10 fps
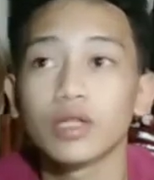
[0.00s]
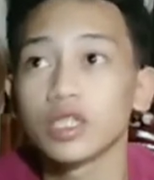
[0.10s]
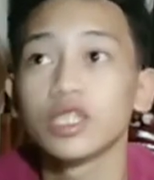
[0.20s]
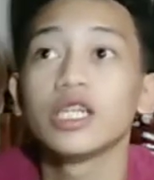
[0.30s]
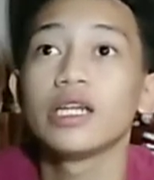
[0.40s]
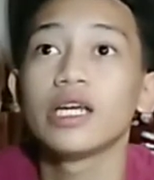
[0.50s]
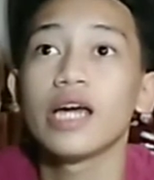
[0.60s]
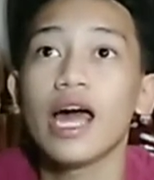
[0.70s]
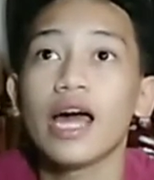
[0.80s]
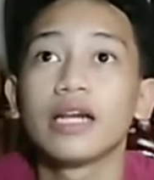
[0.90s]
Buutan po na si
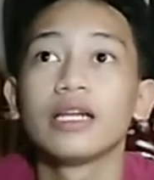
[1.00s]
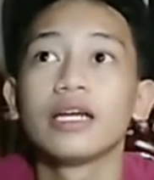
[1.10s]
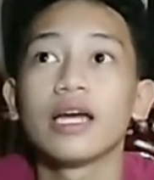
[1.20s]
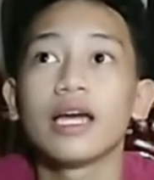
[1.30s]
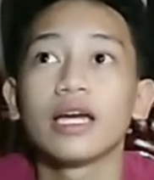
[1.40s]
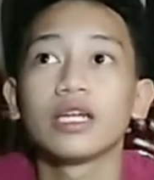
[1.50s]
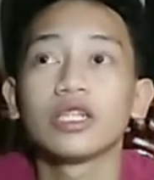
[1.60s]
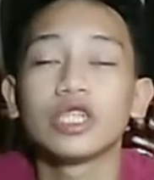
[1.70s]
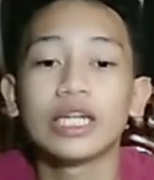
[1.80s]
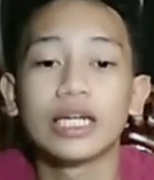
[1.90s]
Ginny. And
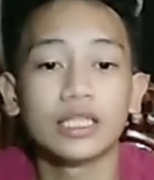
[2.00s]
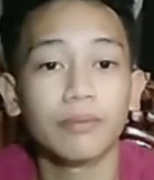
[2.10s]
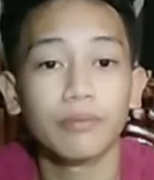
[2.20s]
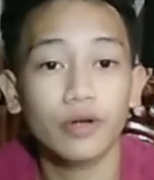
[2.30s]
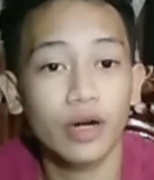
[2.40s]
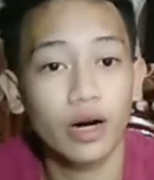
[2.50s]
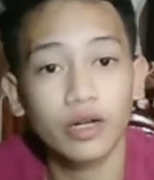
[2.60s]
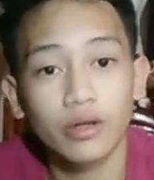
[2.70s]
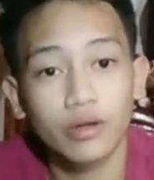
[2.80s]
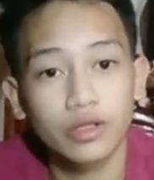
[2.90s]
she has a
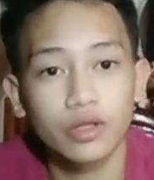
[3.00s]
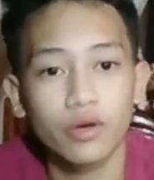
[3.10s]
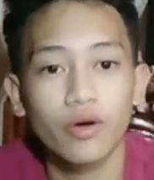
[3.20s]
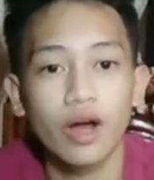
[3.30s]
pure heart